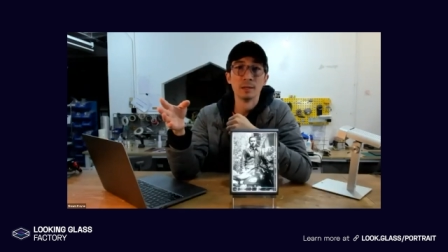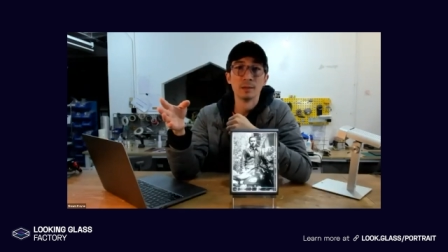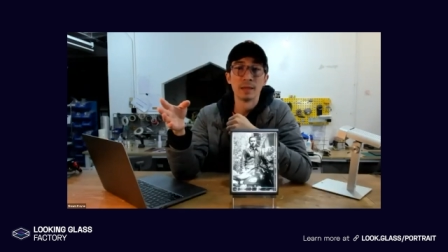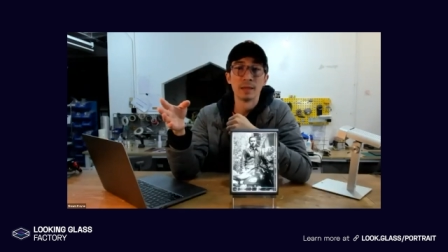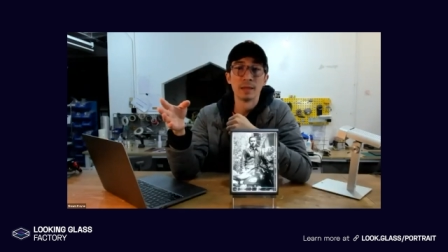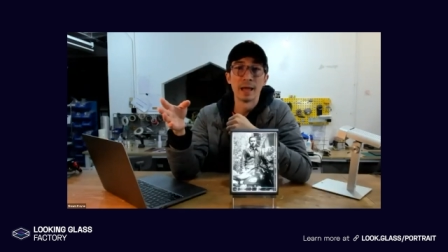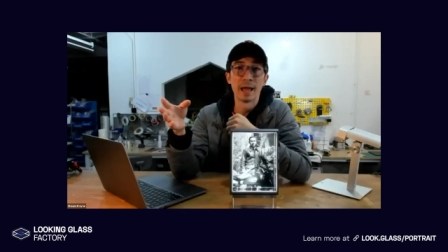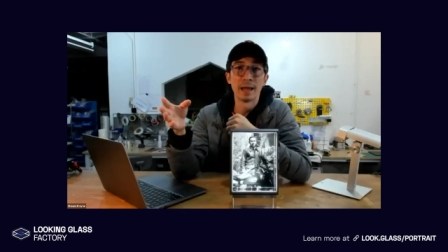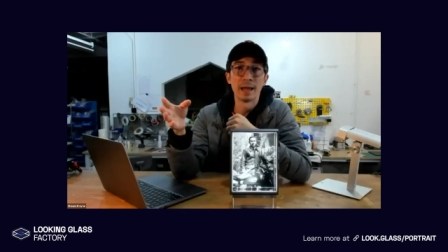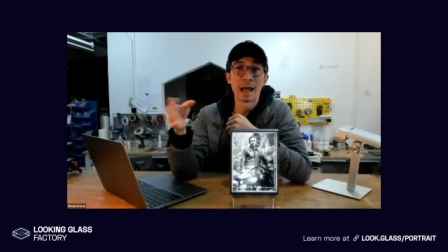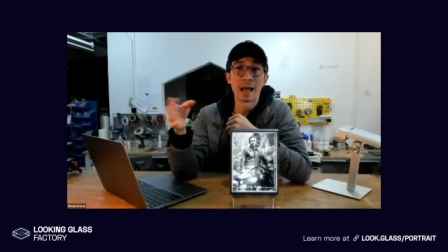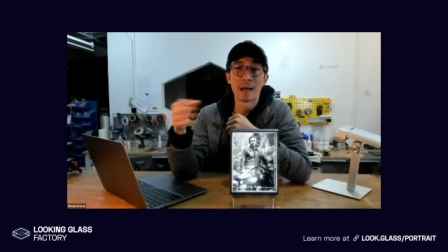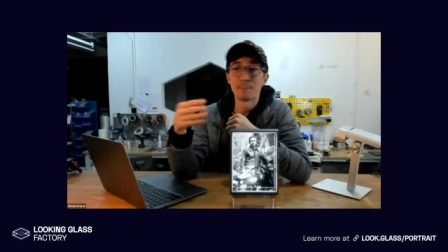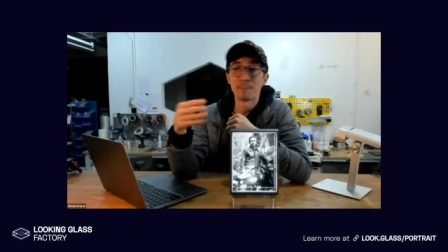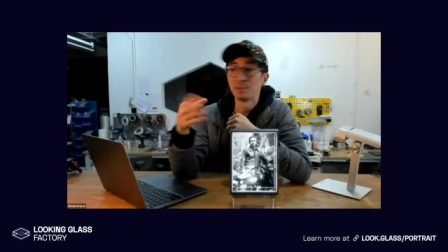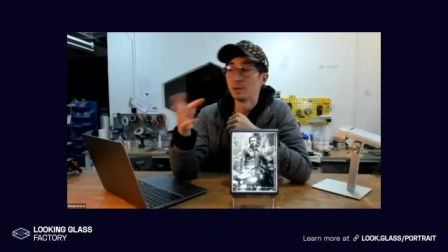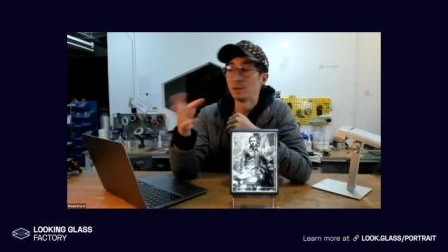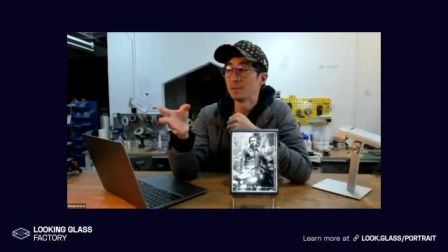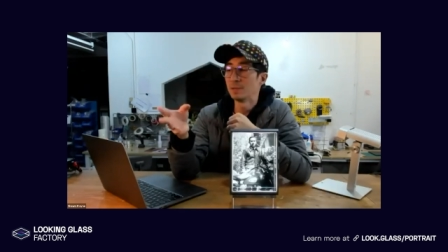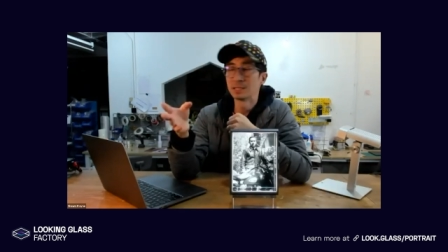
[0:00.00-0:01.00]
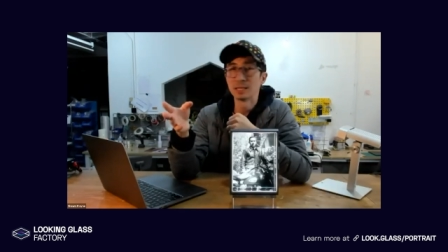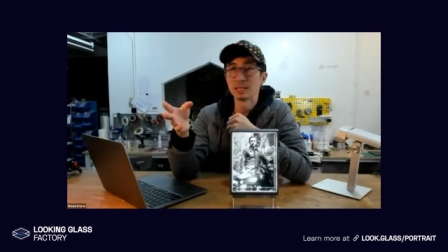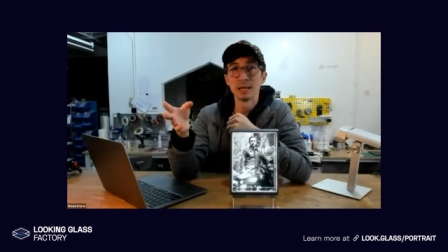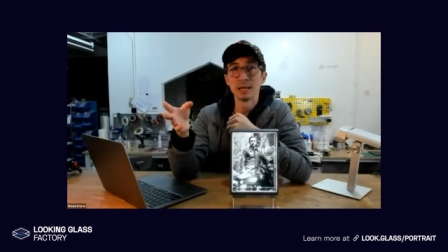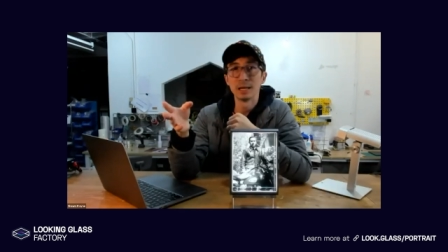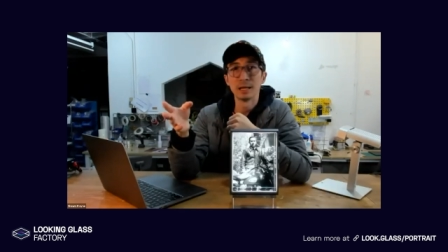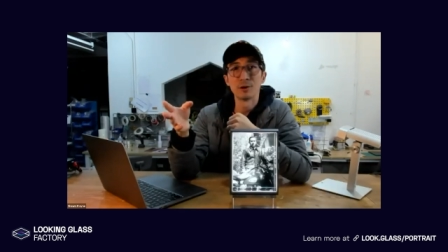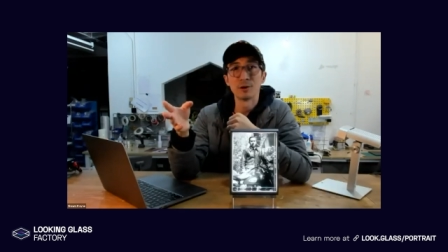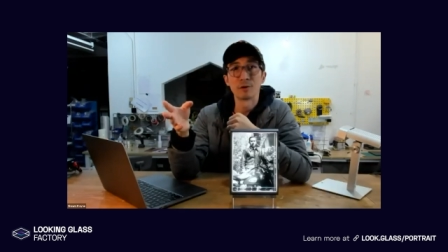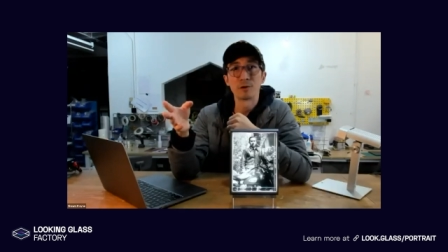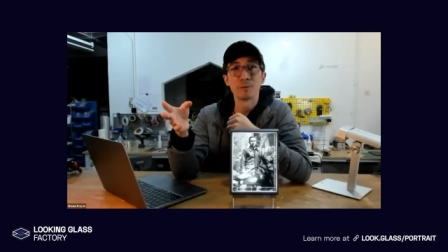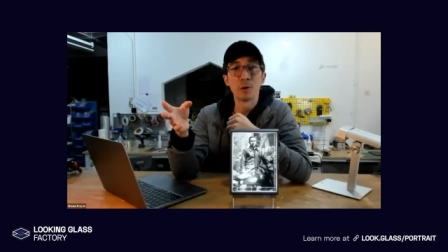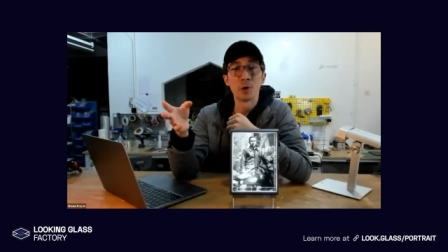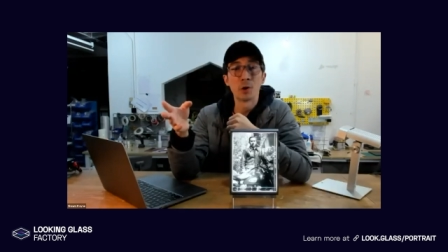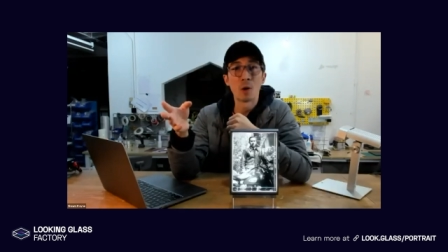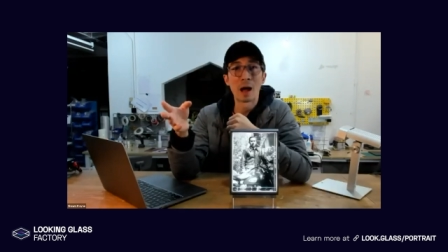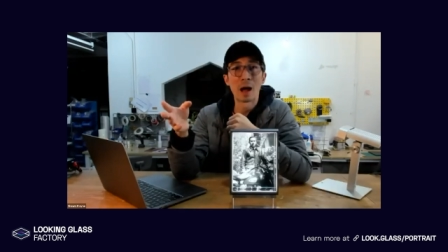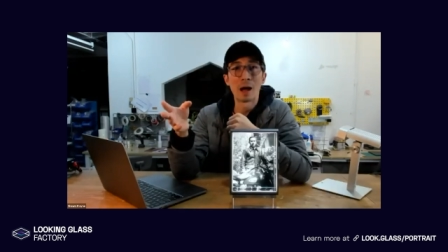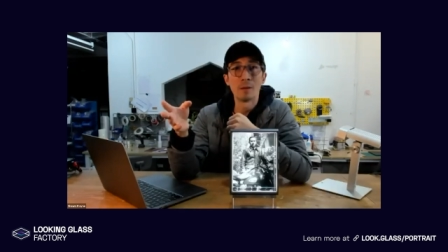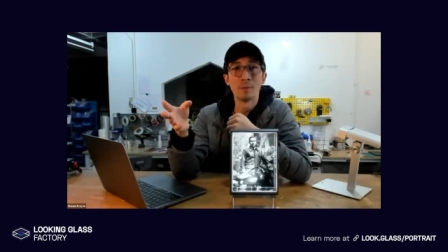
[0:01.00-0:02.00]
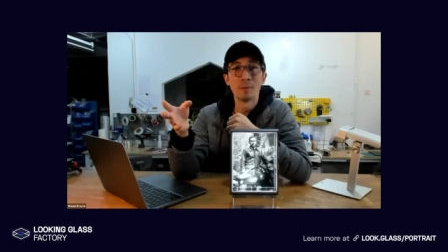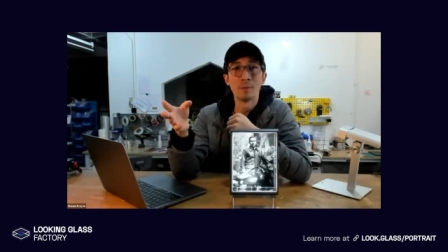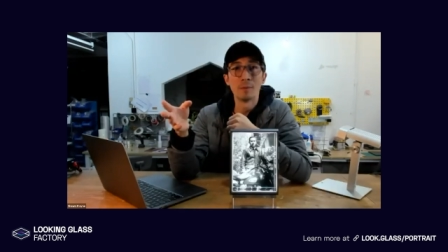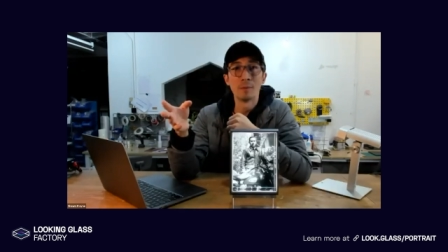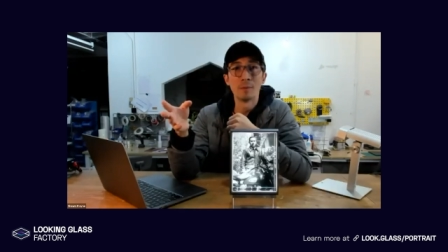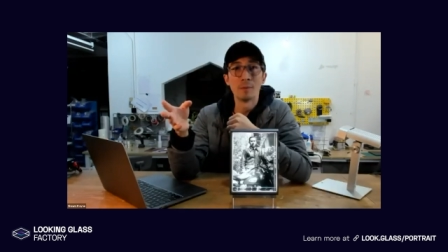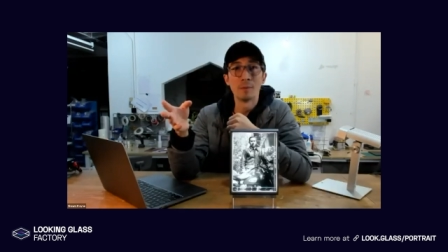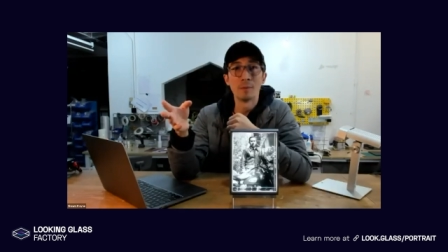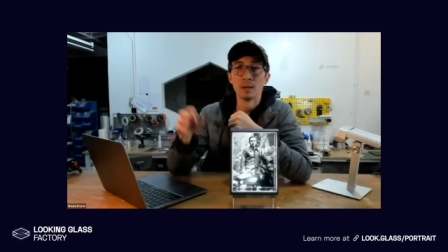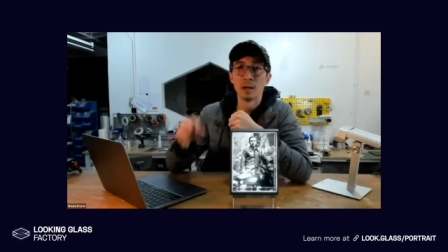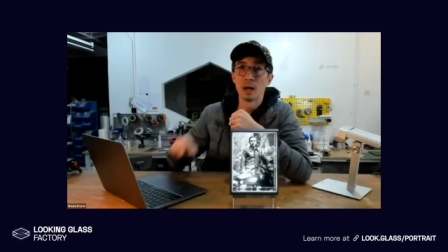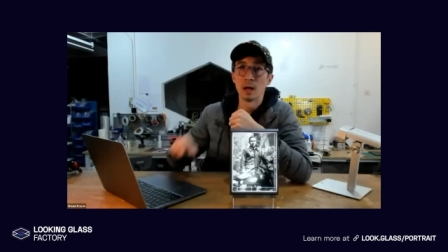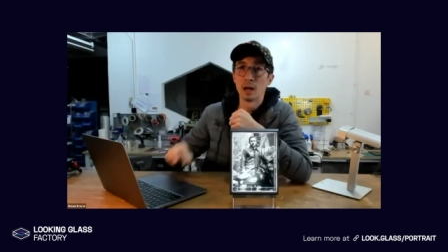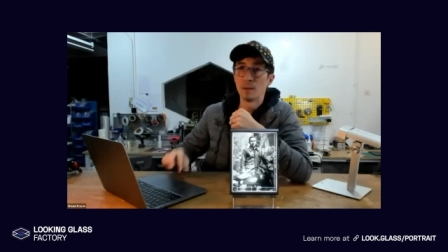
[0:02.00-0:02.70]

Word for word: that happen to be sitting in your photo album um,